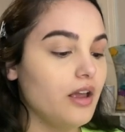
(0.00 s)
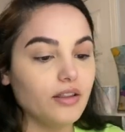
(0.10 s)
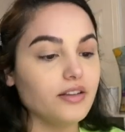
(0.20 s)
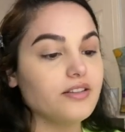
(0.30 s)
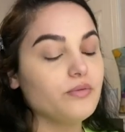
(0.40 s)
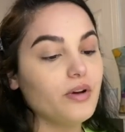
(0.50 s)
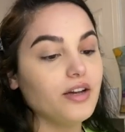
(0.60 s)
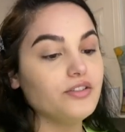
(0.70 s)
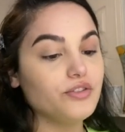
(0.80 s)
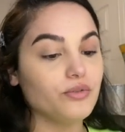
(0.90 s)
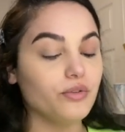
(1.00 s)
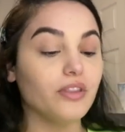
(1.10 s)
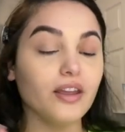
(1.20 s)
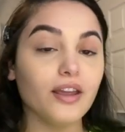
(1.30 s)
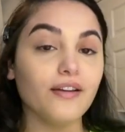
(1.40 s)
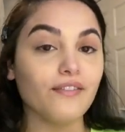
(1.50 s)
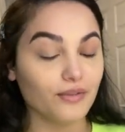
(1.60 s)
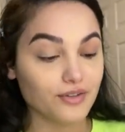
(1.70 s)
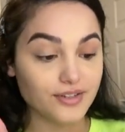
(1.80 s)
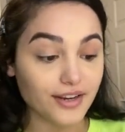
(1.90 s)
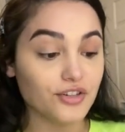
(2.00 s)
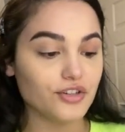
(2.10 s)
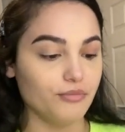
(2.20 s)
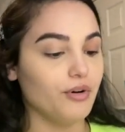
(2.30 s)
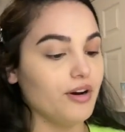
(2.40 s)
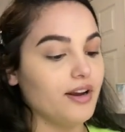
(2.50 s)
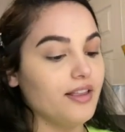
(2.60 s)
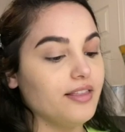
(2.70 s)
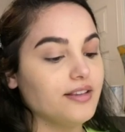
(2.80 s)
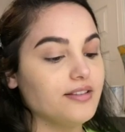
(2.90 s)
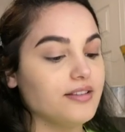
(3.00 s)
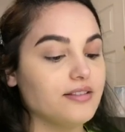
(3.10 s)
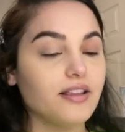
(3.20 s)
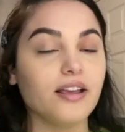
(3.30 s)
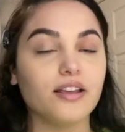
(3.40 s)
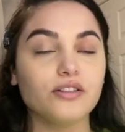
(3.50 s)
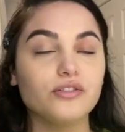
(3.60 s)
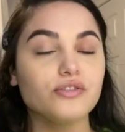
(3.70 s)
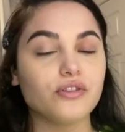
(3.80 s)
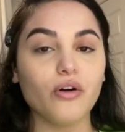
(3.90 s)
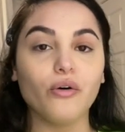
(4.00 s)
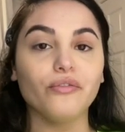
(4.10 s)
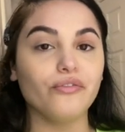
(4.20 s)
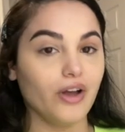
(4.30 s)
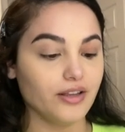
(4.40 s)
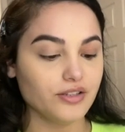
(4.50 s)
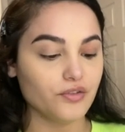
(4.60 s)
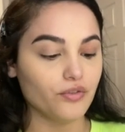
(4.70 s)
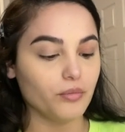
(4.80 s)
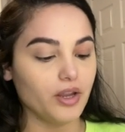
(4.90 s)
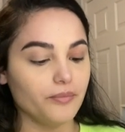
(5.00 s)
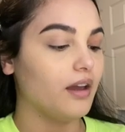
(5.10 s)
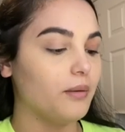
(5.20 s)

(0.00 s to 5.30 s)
This is where I do the foundation part, and this is like so fast for me.